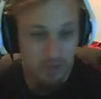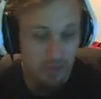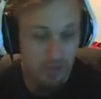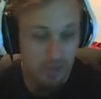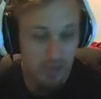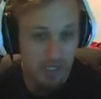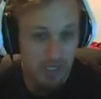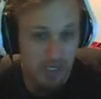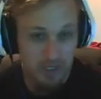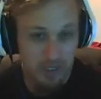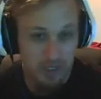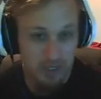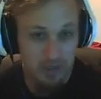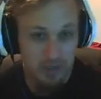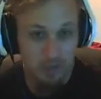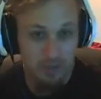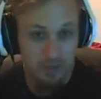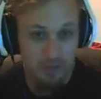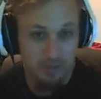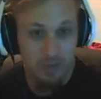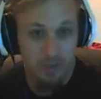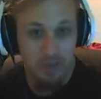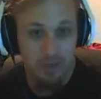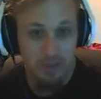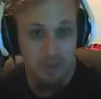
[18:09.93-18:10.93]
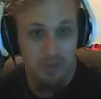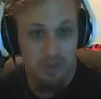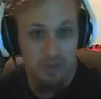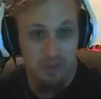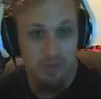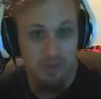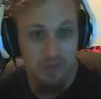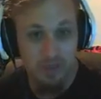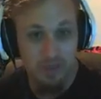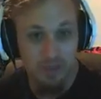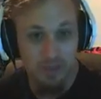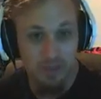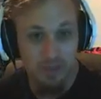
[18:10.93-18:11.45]
actually works
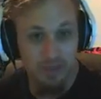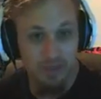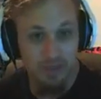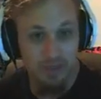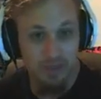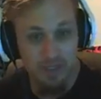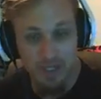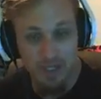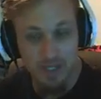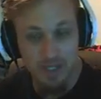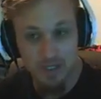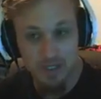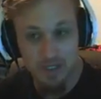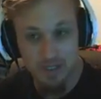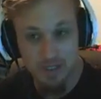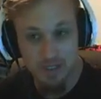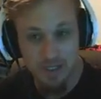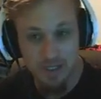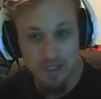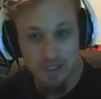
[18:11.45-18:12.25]
really really nicely.